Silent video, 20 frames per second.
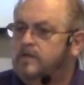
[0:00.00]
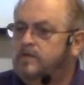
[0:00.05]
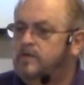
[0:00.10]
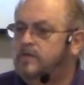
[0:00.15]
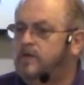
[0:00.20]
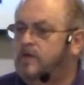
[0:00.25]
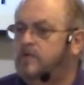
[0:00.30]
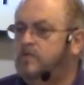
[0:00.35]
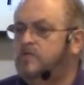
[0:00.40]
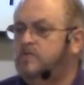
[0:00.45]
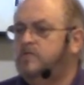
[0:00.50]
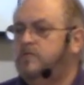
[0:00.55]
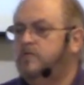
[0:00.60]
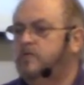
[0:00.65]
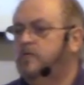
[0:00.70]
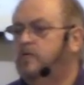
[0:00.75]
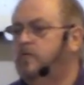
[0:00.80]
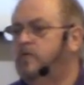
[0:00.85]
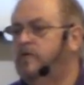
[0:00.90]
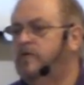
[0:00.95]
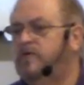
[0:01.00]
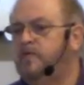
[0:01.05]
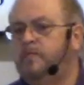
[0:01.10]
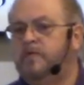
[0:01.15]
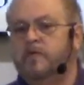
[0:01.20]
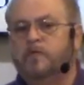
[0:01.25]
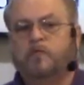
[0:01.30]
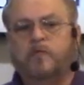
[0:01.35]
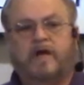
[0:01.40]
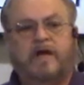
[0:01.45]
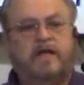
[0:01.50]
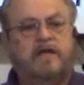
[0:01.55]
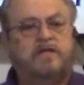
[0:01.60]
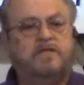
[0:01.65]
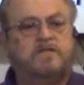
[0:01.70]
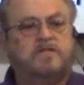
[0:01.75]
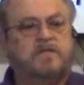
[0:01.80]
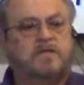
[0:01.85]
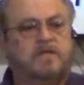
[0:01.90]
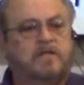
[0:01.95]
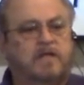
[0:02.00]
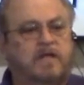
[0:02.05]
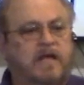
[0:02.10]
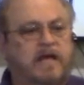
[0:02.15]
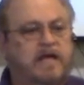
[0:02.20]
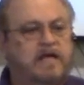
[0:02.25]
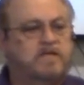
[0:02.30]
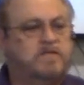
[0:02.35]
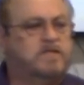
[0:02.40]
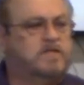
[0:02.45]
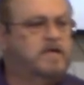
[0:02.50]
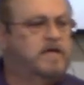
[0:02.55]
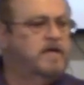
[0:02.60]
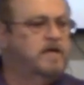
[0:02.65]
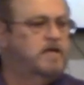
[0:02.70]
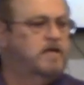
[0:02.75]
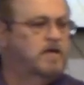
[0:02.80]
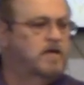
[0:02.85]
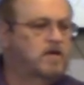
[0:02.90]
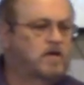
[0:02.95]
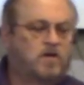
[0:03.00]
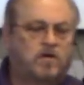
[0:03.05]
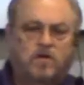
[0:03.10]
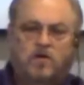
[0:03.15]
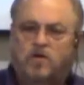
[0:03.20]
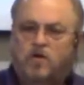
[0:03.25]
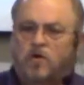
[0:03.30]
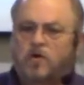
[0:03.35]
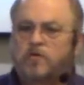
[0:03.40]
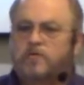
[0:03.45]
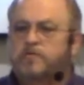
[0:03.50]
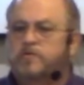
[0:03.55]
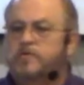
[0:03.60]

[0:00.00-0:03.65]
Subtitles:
Those who are going to be raised in the last day are